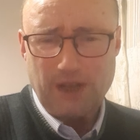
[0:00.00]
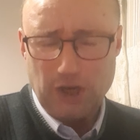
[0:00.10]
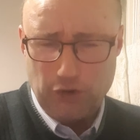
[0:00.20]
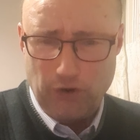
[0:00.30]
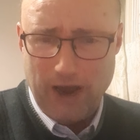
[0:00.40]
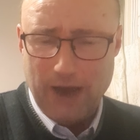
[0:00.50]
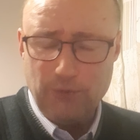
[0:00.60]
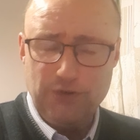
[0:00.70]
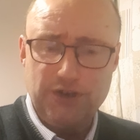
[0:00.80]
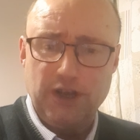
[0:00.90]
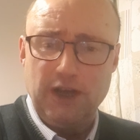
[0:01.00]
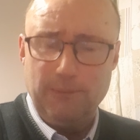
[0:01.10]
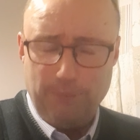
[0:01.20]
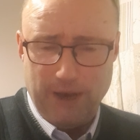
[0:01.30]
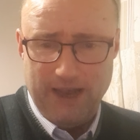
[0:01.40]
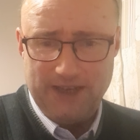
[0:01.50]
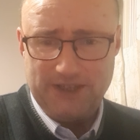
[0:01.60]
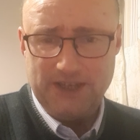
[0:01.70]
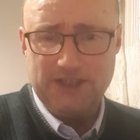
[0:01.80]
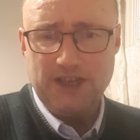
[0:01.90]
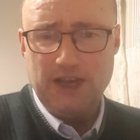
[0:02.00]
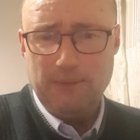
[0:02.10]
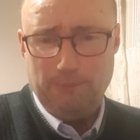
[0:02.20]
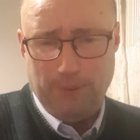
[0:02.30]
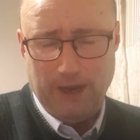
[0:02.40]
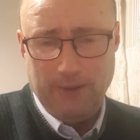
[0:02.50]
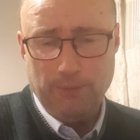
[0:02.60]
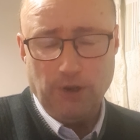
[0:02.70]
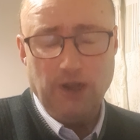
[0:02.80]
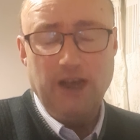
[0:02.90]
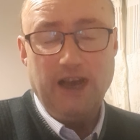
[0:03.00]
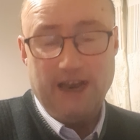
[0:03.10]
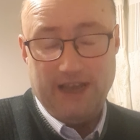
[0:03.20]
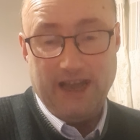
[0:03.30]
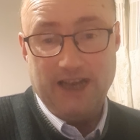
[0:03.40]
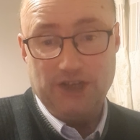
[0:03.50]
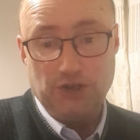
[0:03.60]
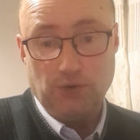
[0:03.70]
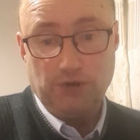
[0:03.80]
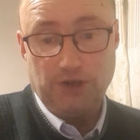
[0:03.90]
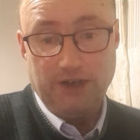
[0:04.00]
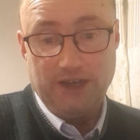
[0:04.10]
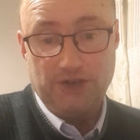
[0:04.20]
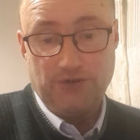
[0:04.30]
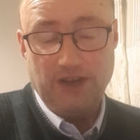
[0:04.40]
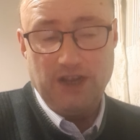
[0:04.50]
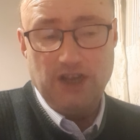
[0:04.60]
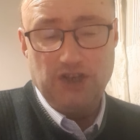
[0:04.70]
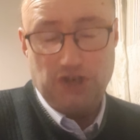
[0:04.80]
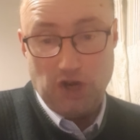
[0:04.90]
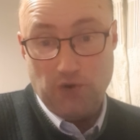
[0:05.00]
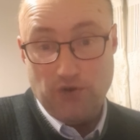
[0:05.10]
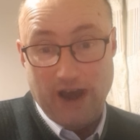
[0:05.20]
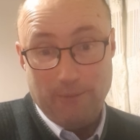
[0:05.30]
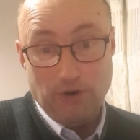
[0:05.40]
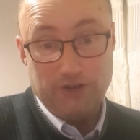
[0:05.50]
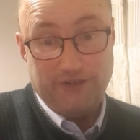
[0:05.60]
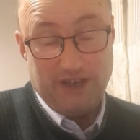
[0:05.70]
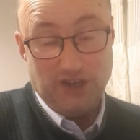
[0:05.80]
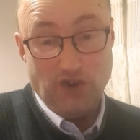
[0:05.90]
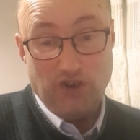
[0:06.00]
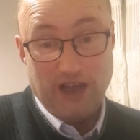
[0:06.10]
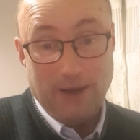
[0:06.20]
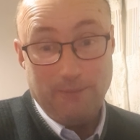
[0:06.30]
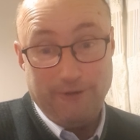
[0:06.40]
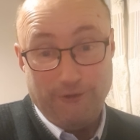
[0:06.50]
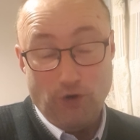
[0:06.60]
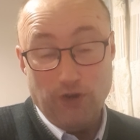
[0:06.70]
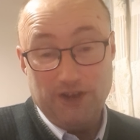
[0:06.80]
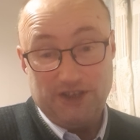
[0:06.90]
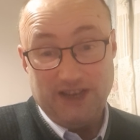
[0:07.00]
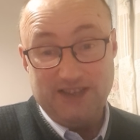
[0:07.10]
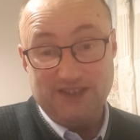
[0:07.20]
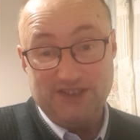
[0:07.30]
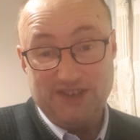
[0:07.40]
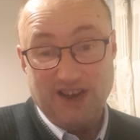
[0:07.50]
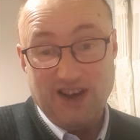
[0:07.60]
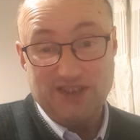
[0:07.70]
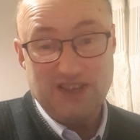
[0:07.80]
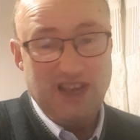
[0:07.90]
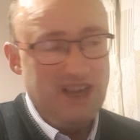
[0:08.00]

grounds, places, people, and again, social history. Two great books for you to look at before the season starts.